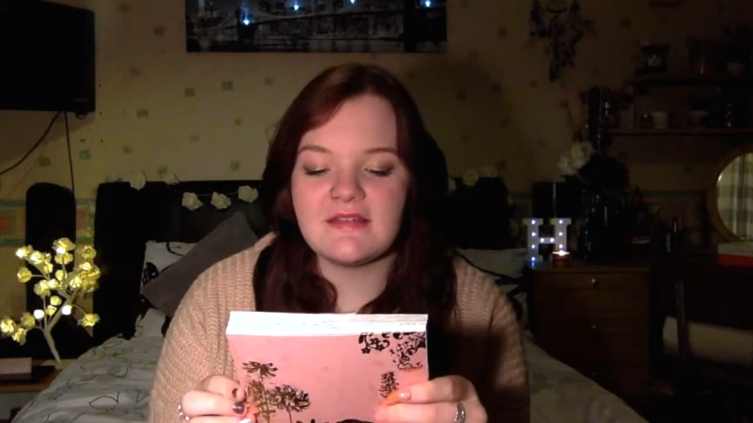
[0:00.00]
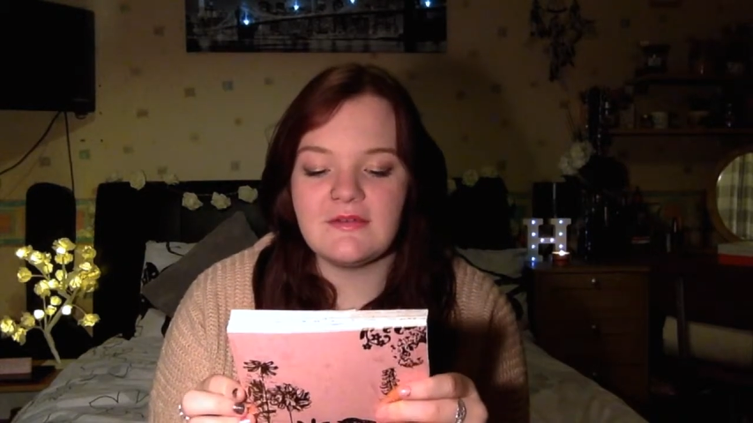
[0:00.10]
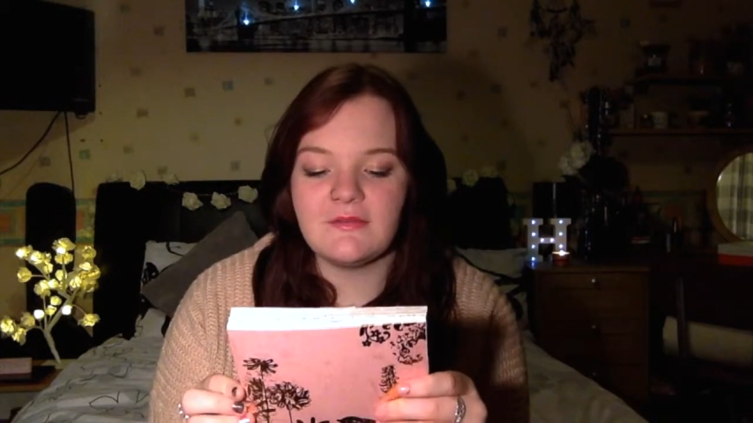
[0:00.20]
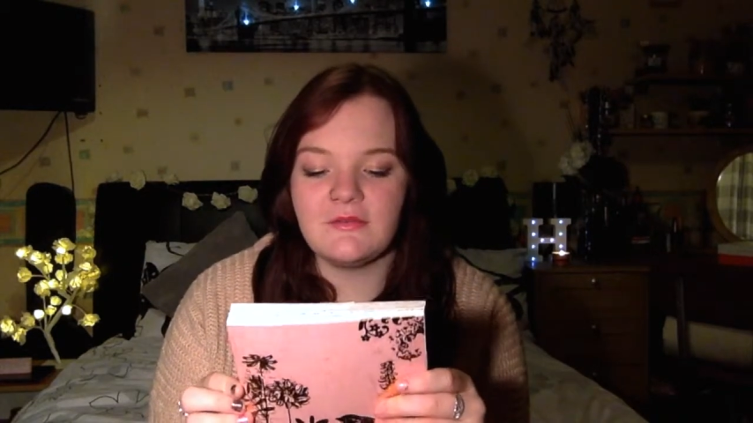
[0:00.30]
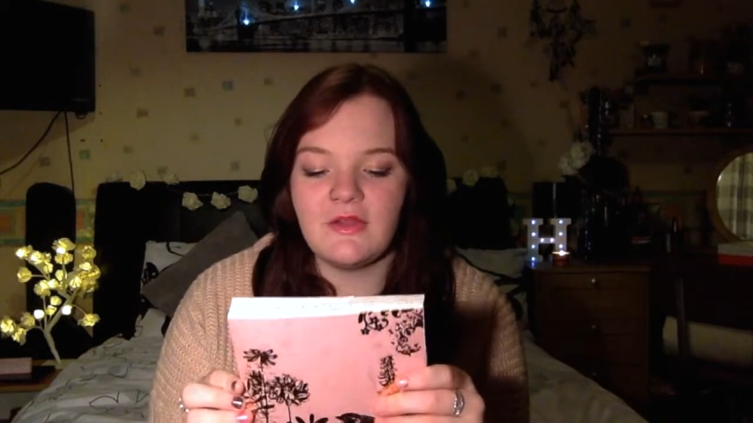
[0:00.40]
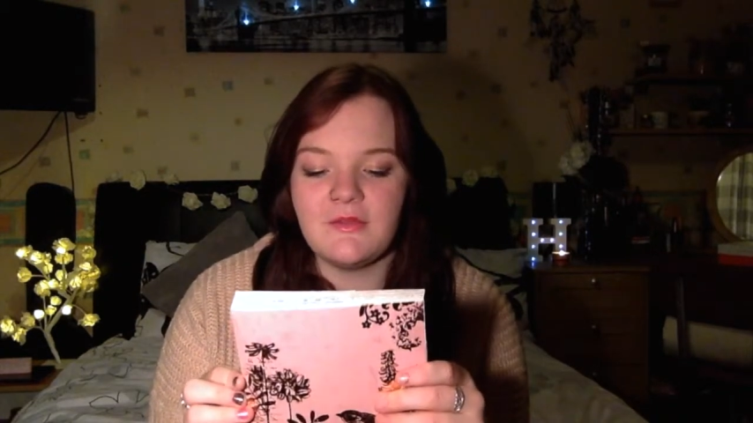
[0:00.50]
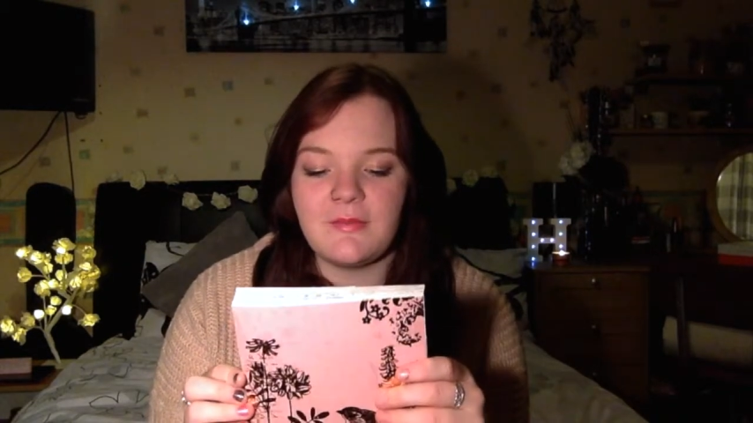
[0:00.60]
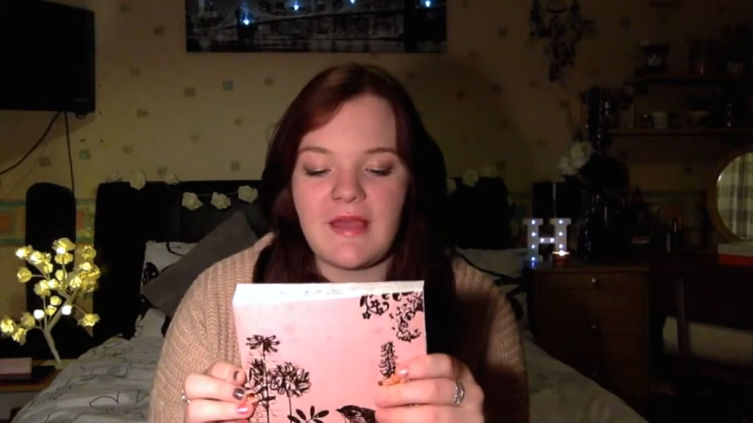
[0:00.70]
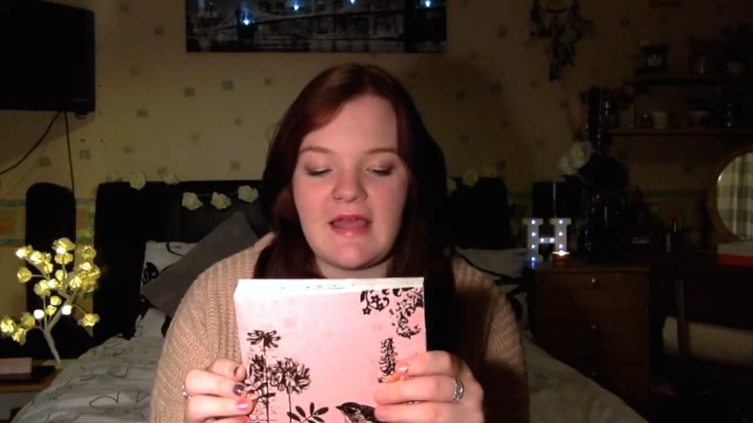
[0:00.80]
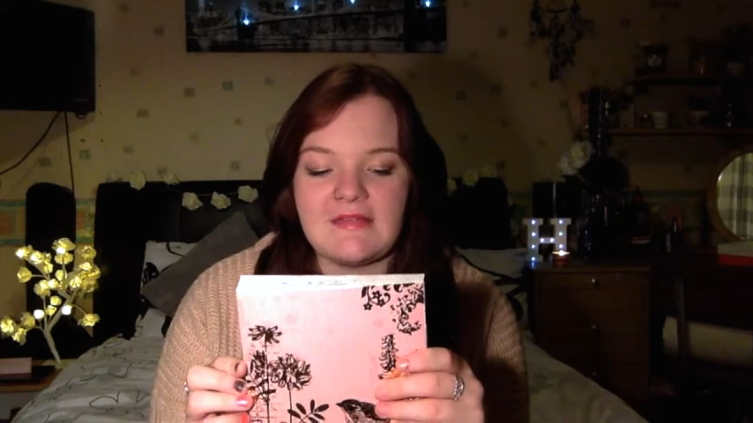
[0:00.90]
little
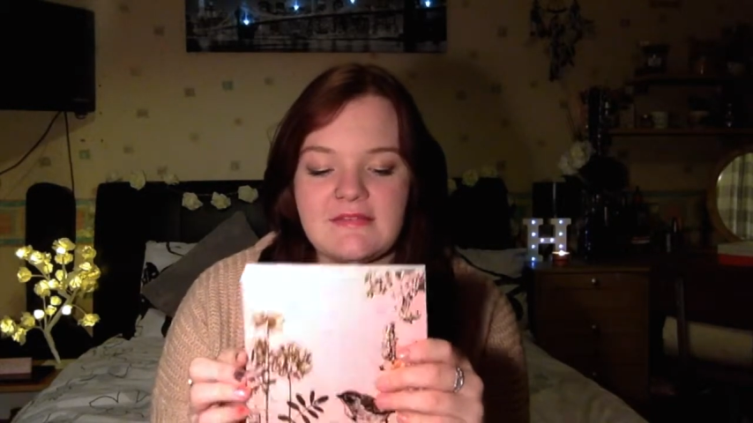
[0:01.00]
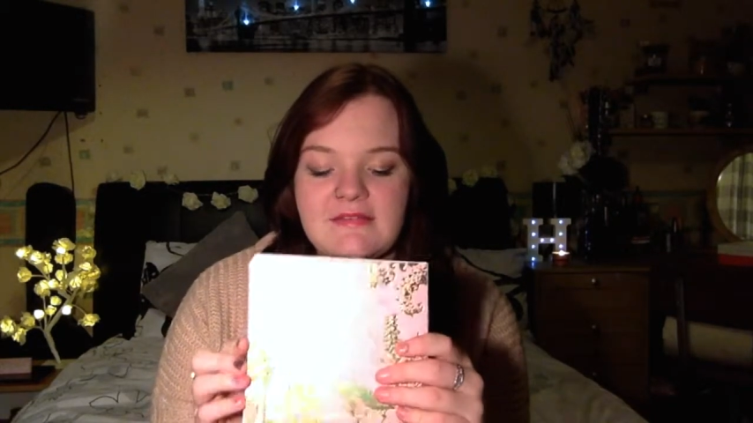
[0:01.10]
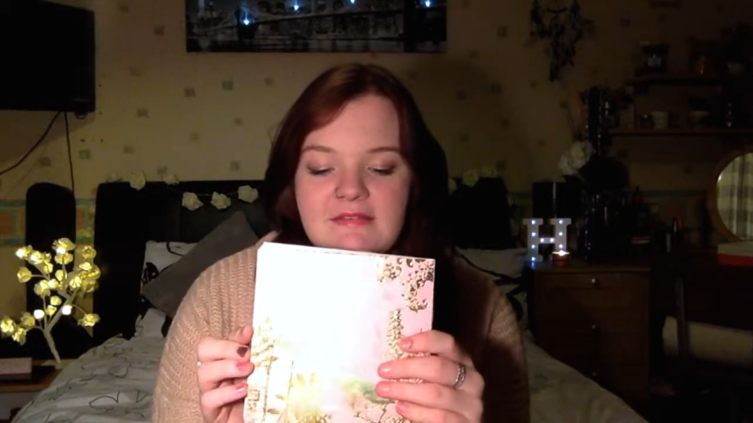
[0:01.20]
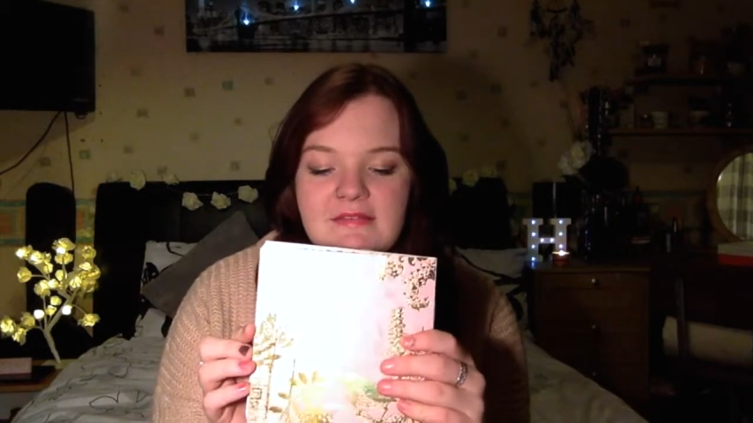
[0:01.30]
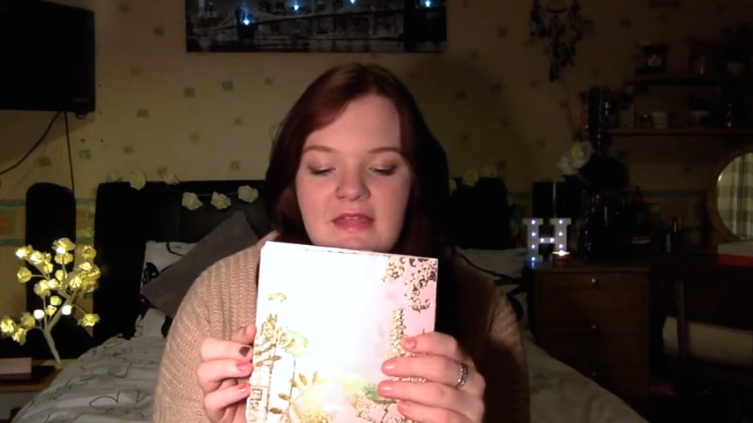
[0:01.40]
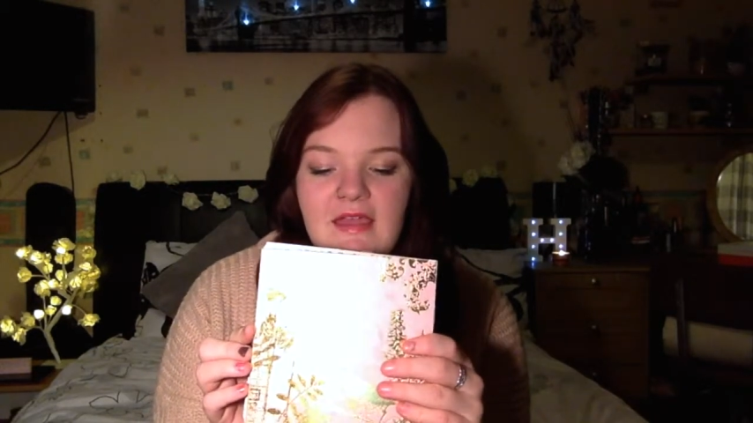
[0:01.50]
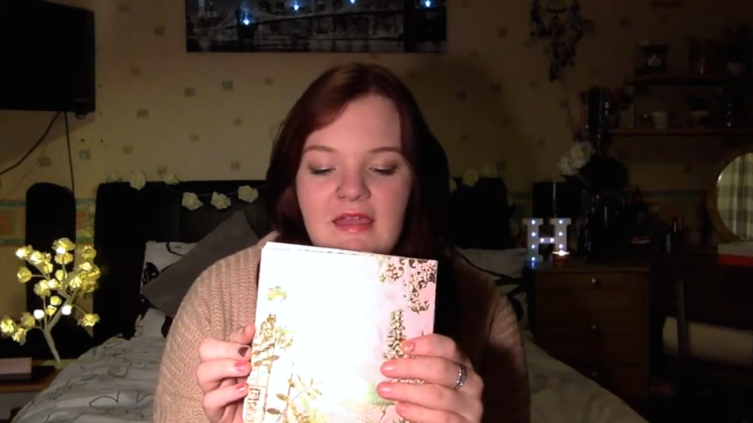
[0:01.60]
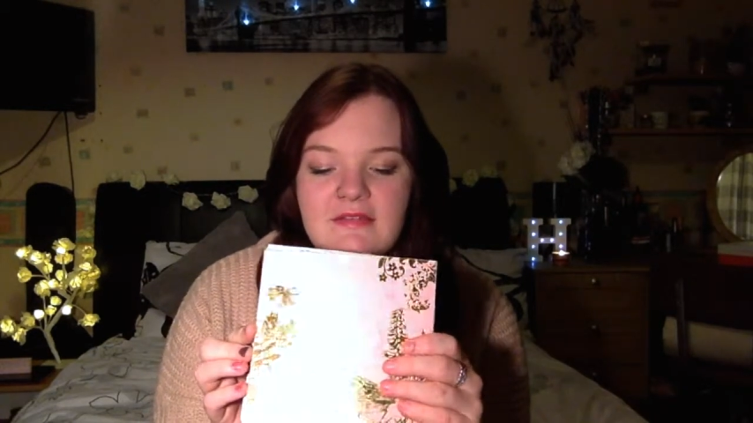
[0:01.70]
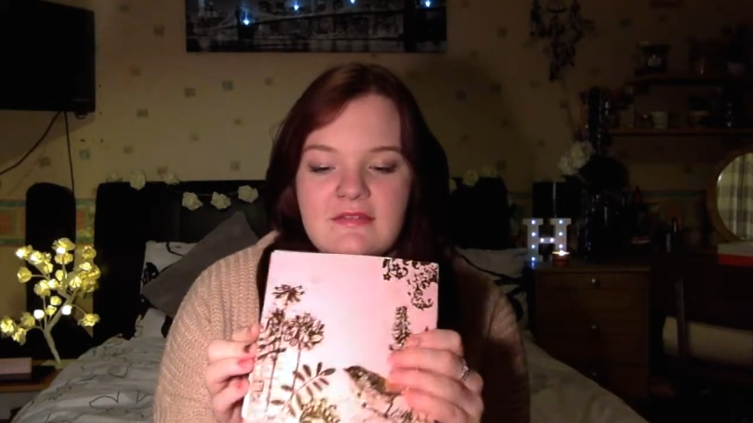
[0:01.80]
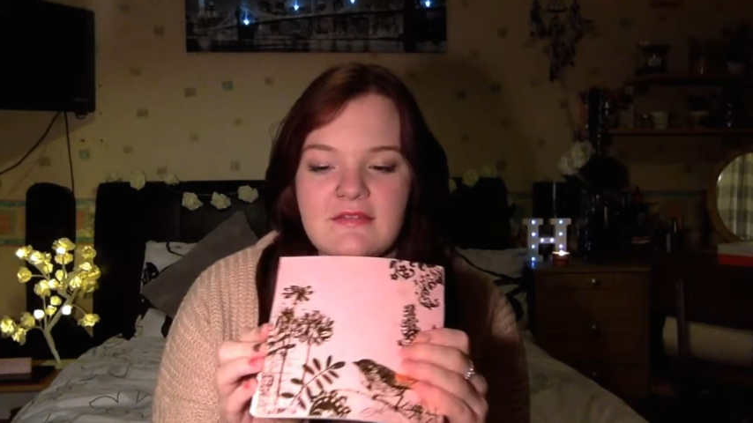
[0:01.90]
notepads,
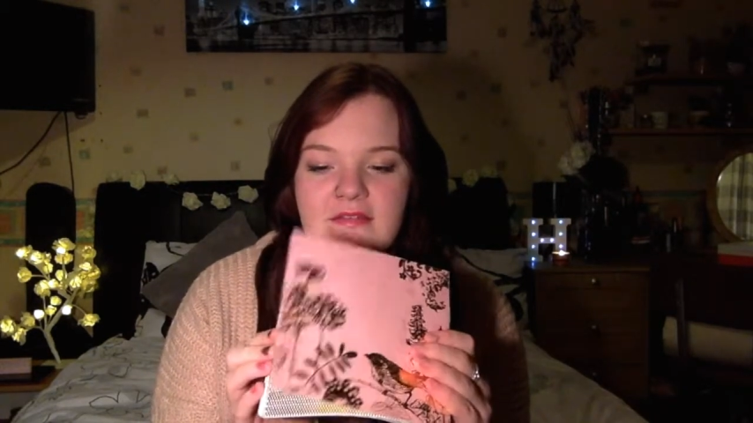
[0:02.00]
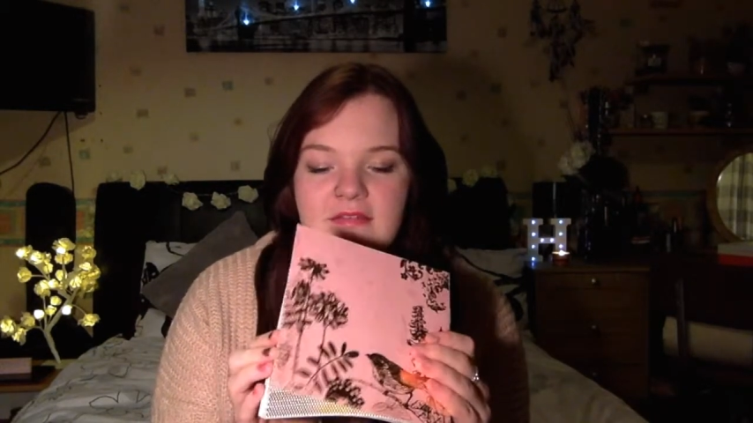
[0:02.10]
and